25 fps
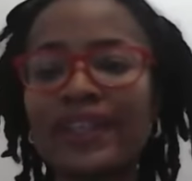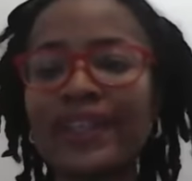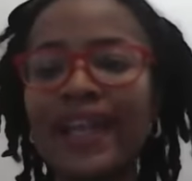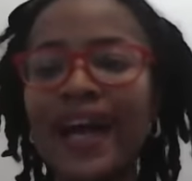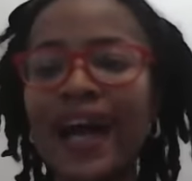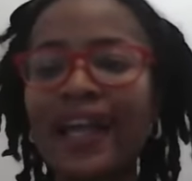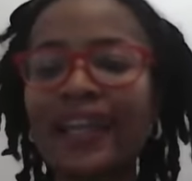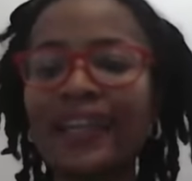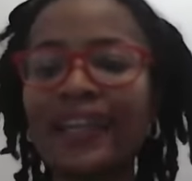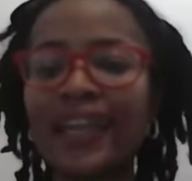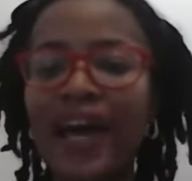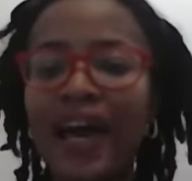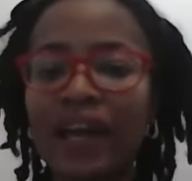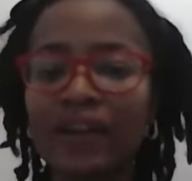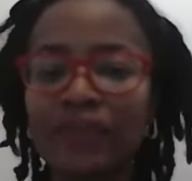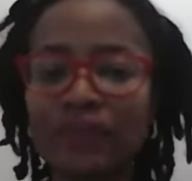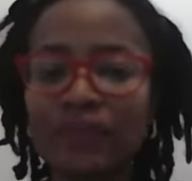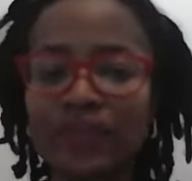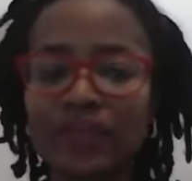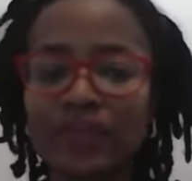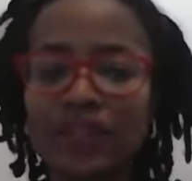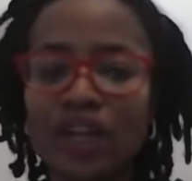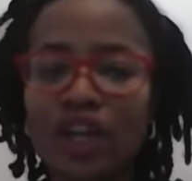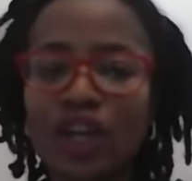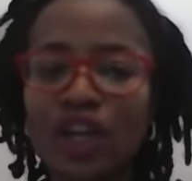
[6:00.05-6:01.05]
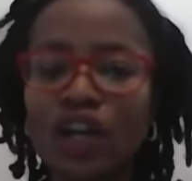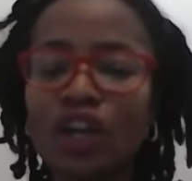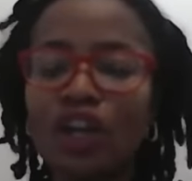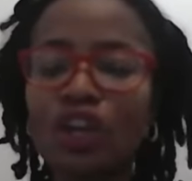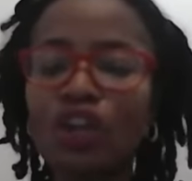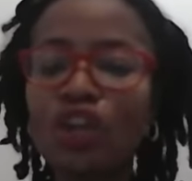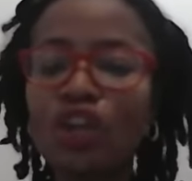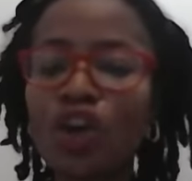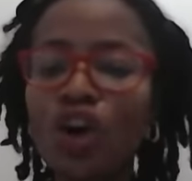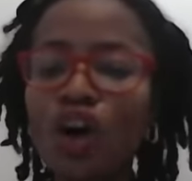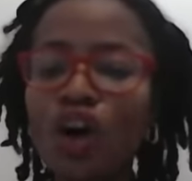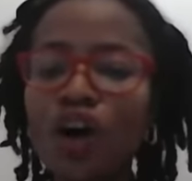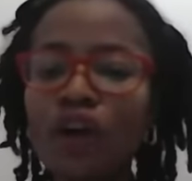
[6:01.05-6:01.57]
in our lives
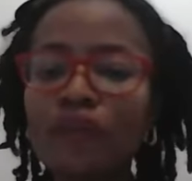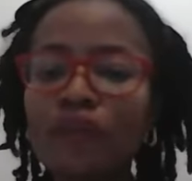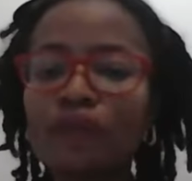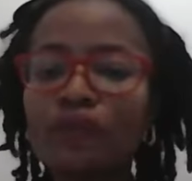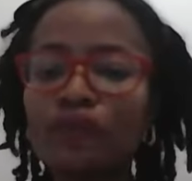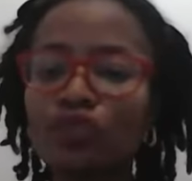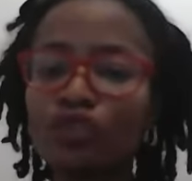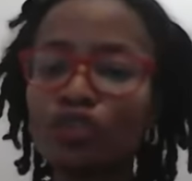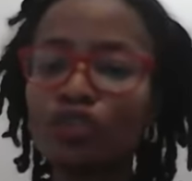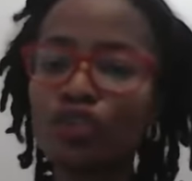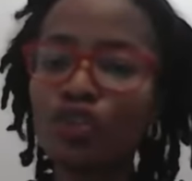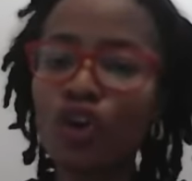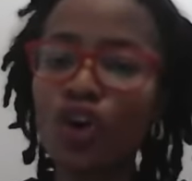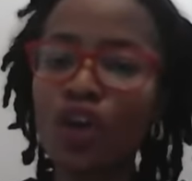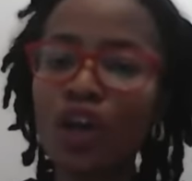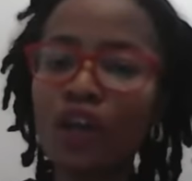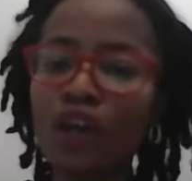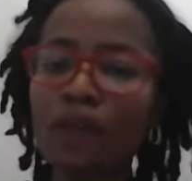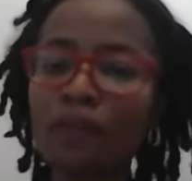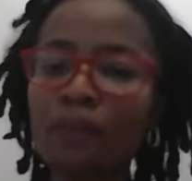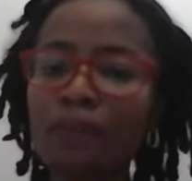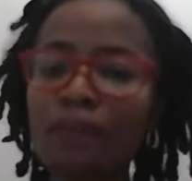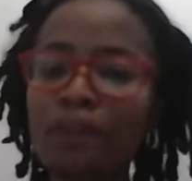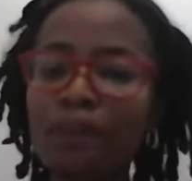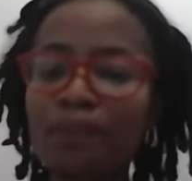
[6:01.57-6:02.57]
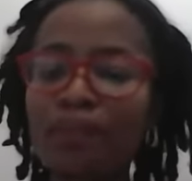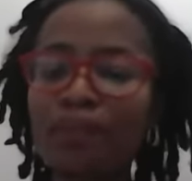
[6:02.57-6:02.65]
love, joy,